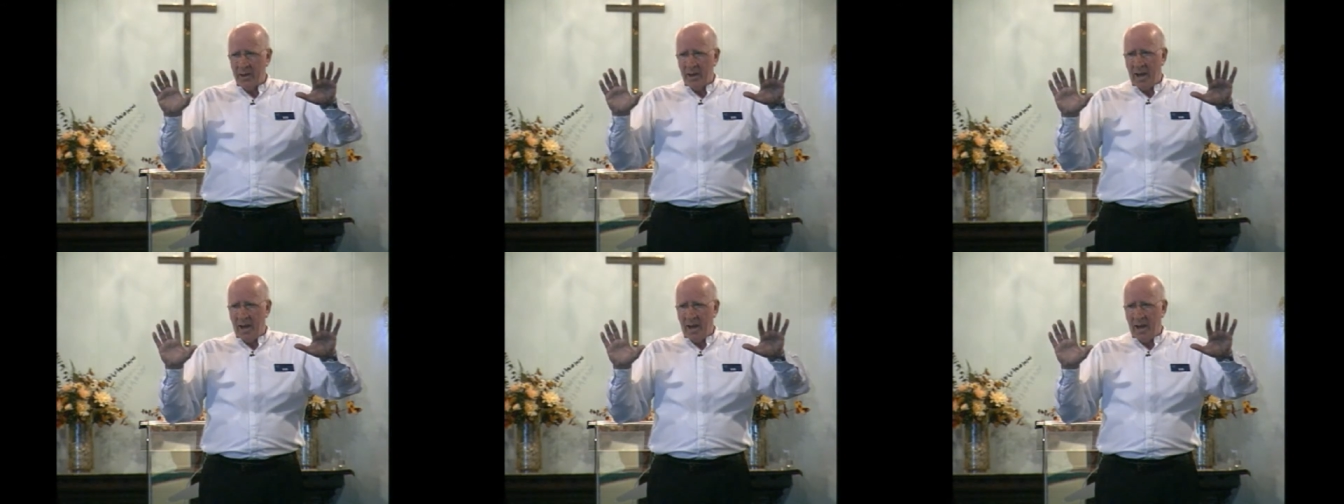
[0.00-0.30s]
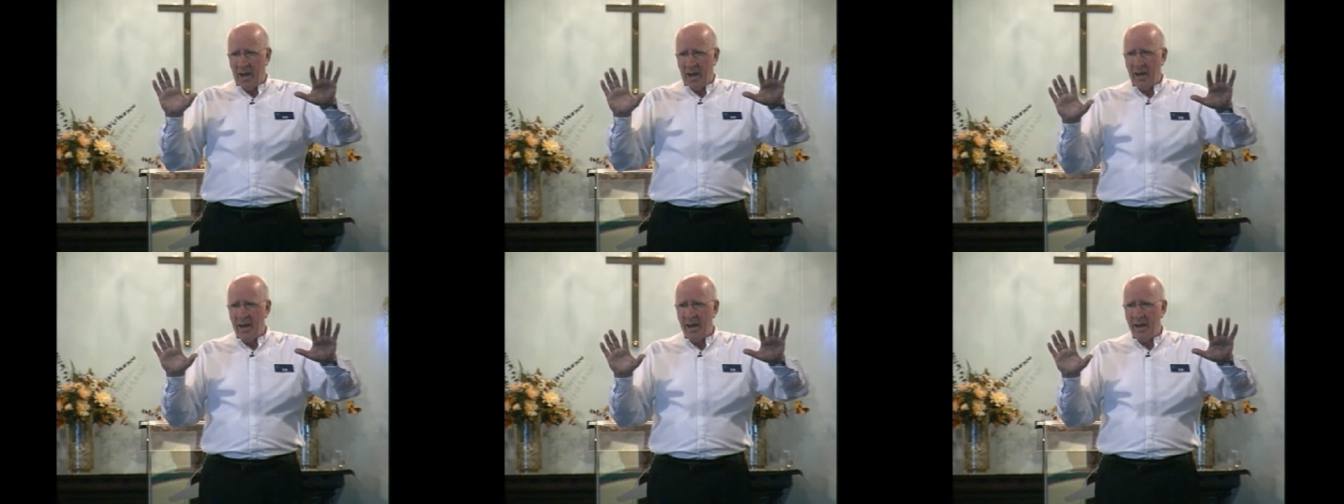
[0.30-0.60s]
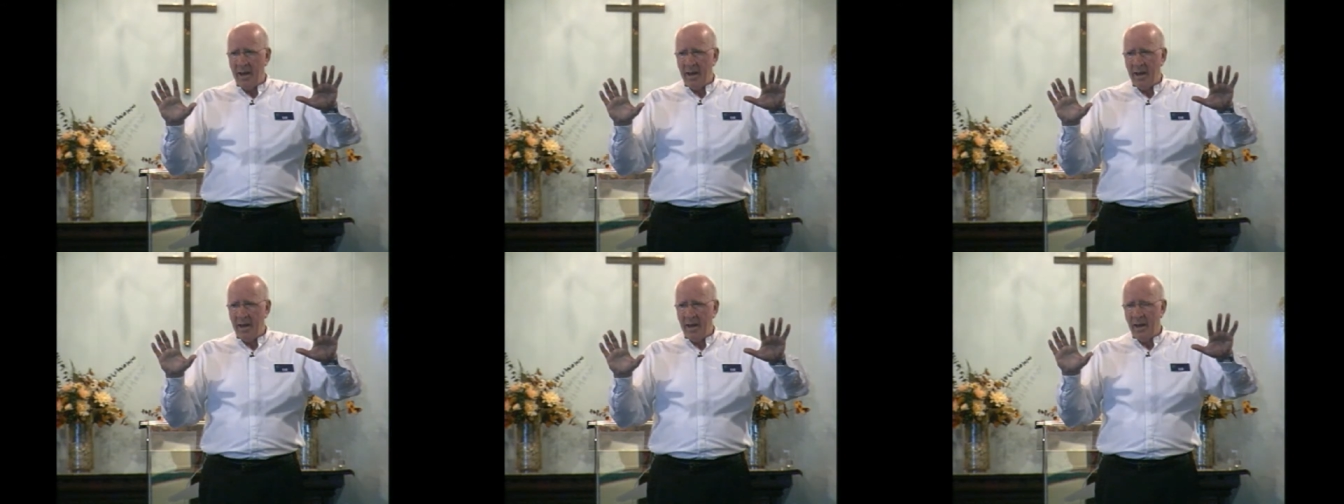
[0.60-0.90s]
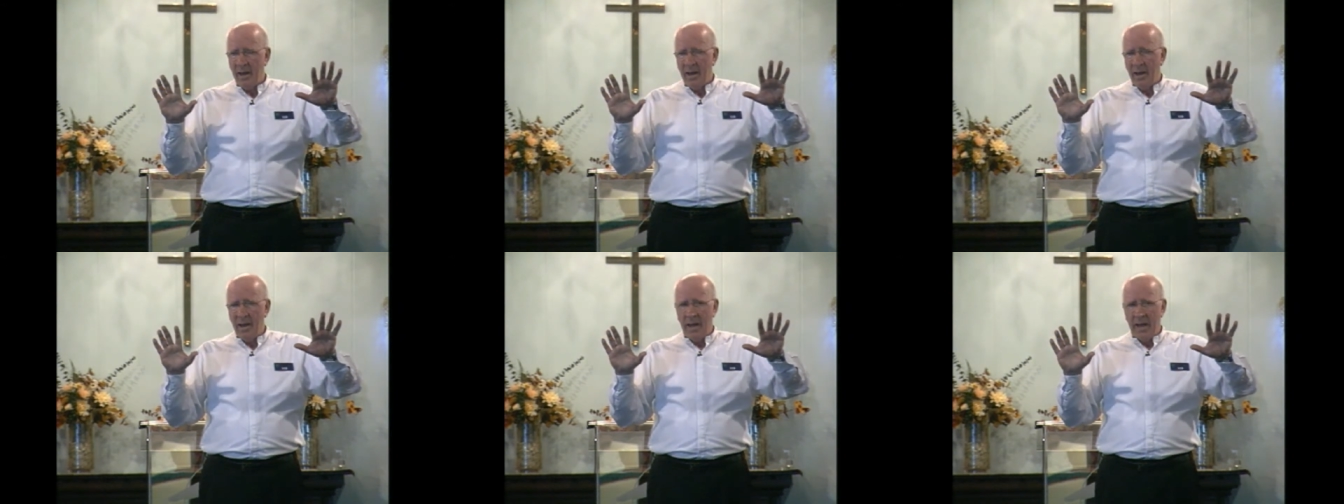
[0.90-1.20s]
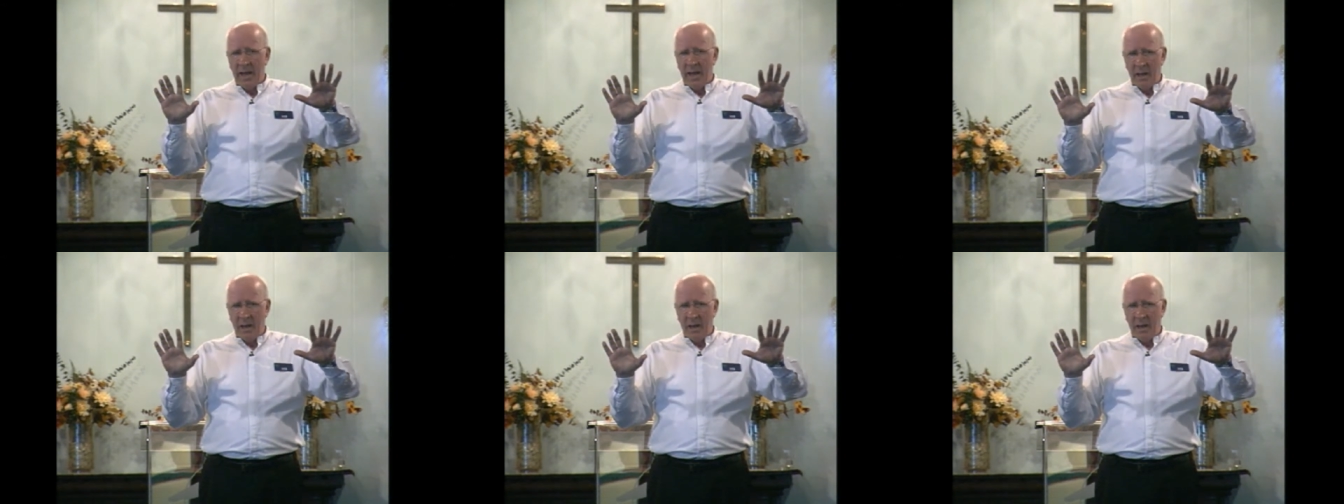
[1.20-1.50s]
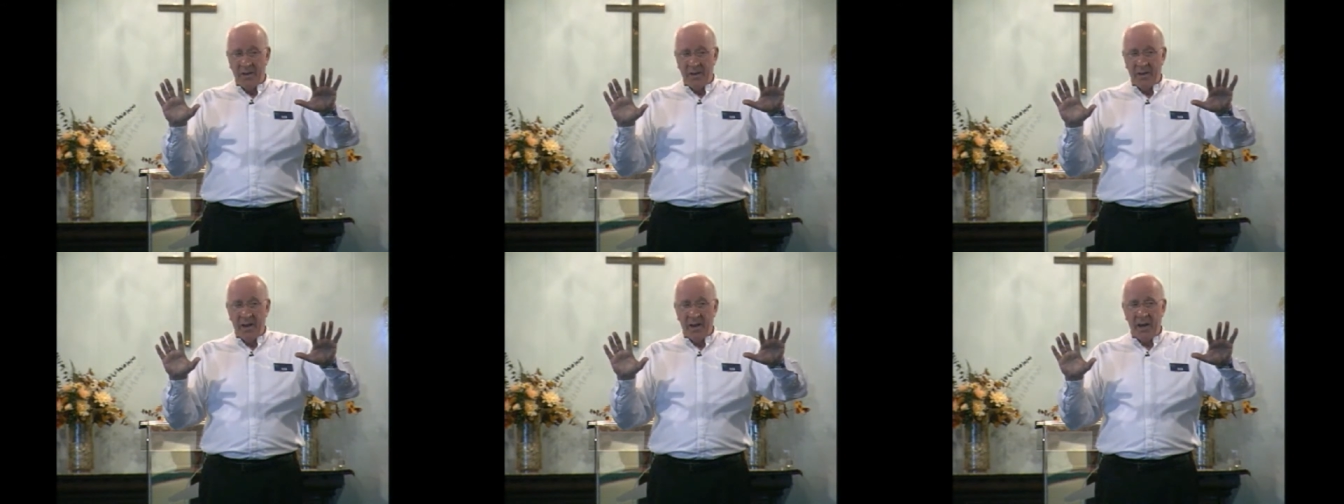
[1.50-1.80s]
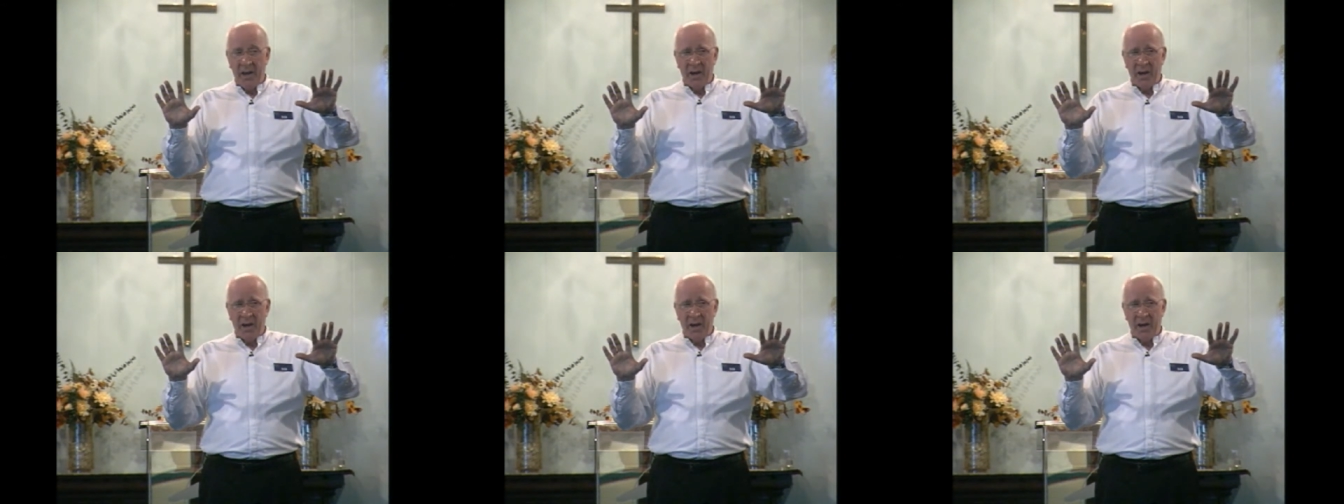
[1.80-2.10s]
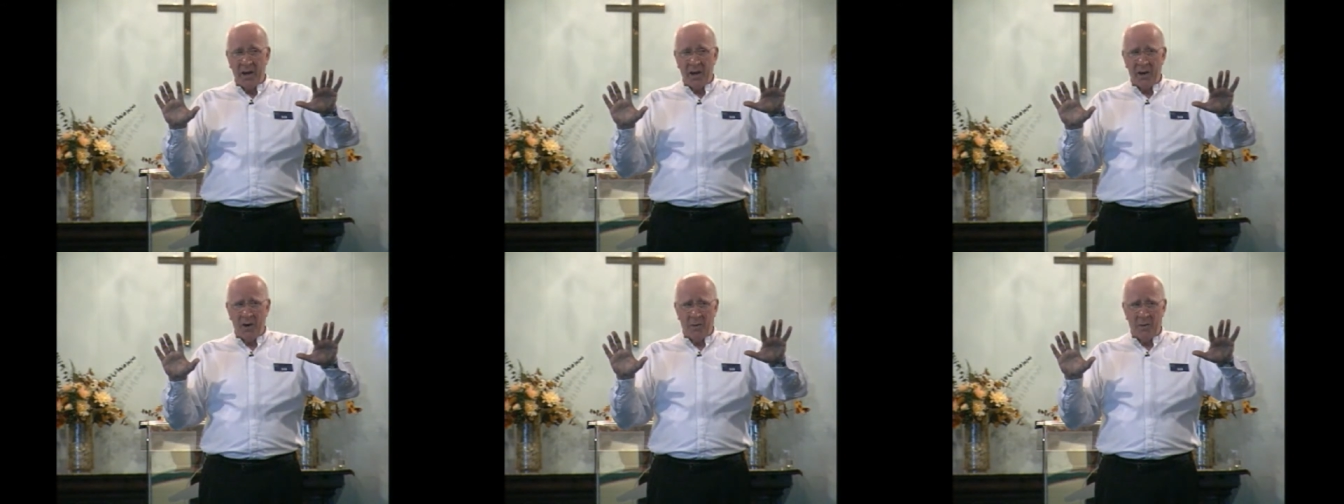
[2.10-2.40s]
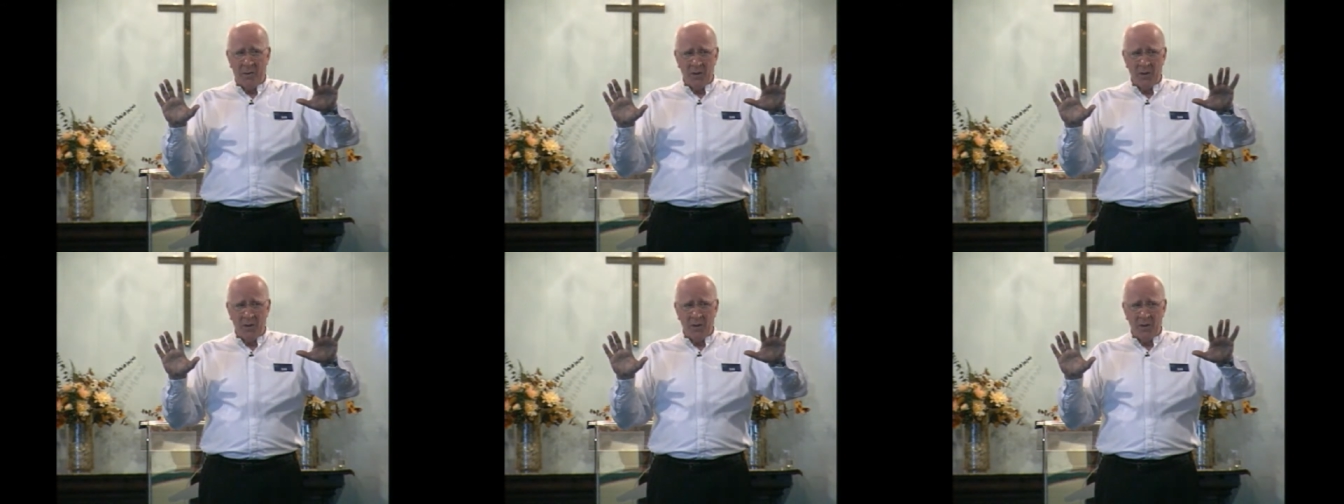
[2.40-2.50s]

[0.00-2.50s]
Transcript: I am there.